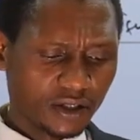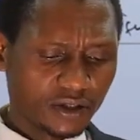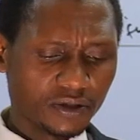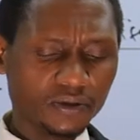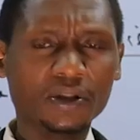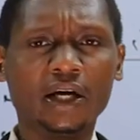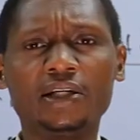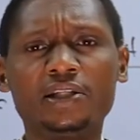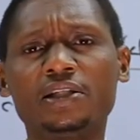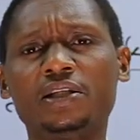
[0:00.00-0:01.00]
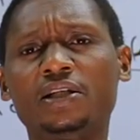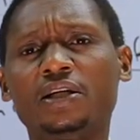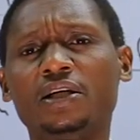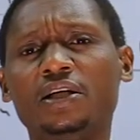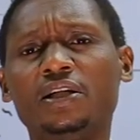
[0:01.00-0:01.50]
so that
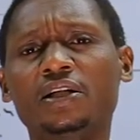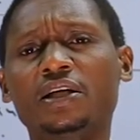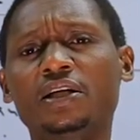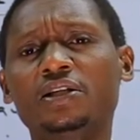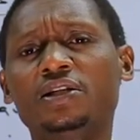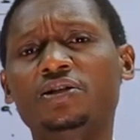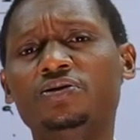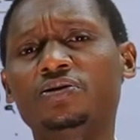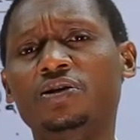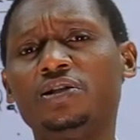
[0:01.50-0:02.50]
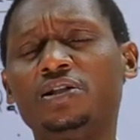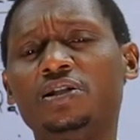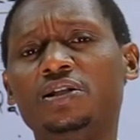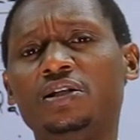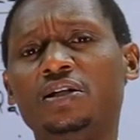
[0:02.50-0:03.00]
they do not